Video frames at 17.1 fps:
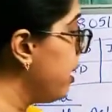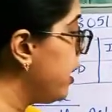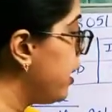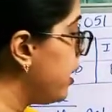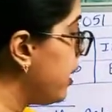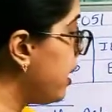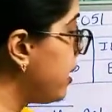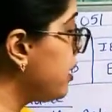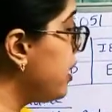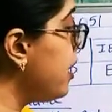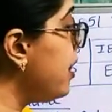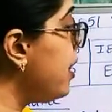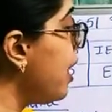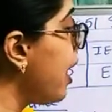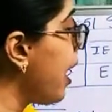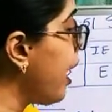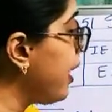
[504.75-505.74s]

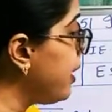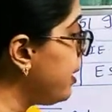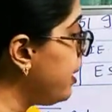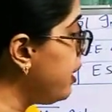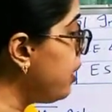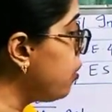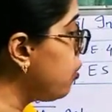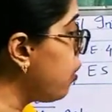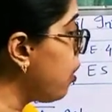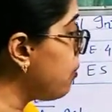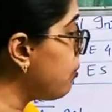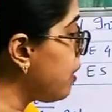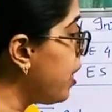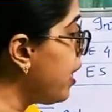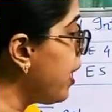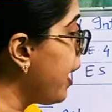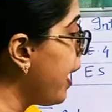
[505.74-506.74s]
ANL IE
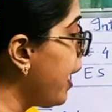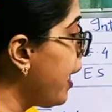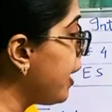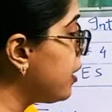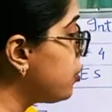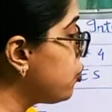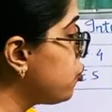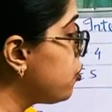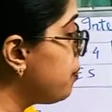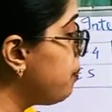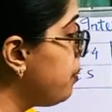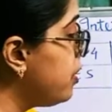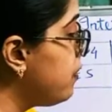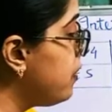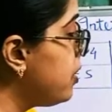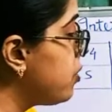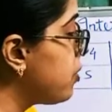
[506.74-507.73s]
comma hash
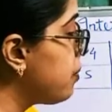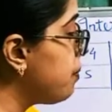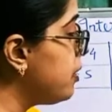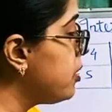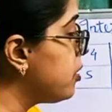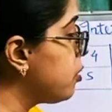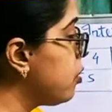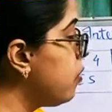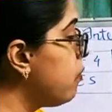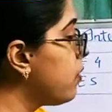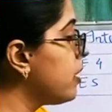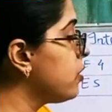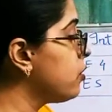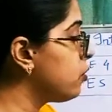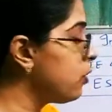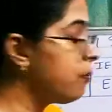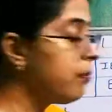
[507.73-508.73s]

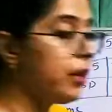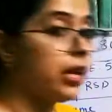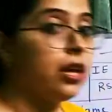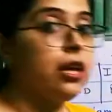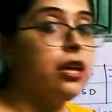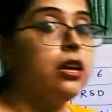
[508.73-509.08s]
1110010B.